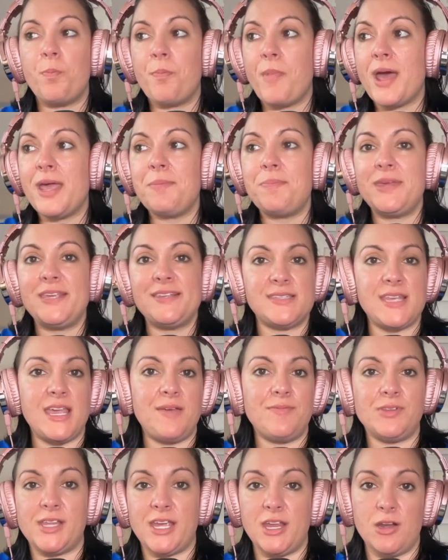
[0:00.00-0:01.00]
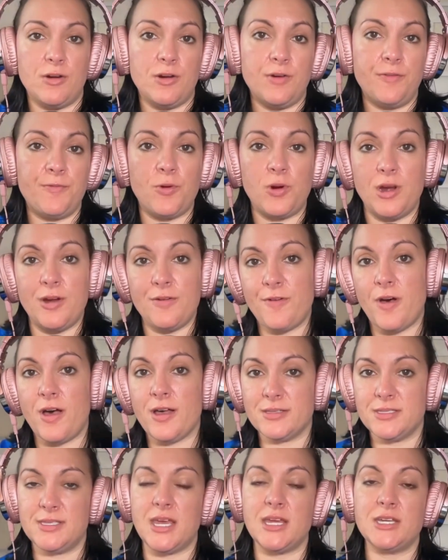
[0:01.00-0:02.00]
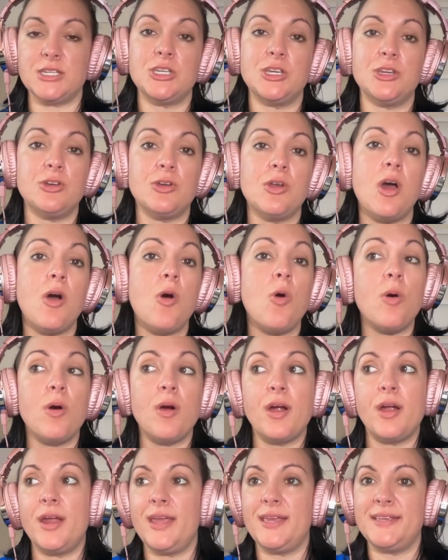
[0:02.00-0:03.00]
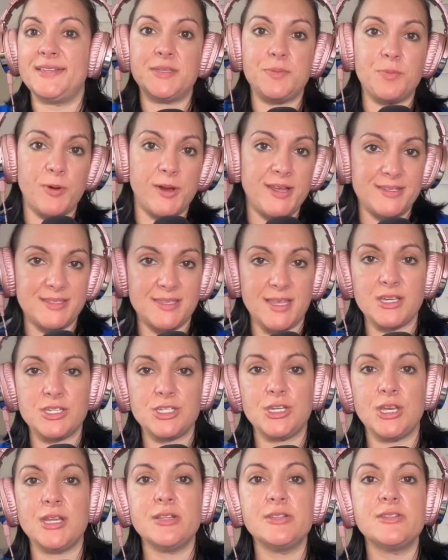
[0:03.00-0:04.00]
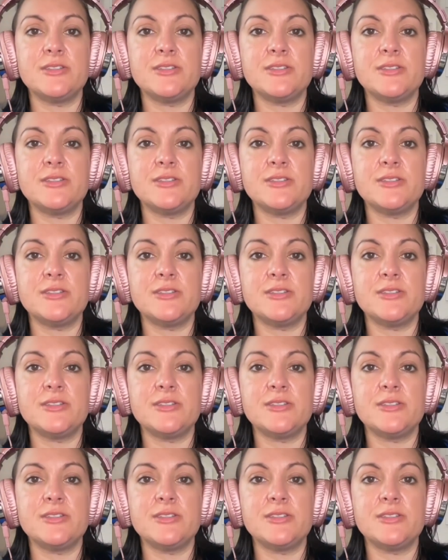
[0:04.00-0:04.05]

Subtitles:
might be saved later for a fall session or a spring session.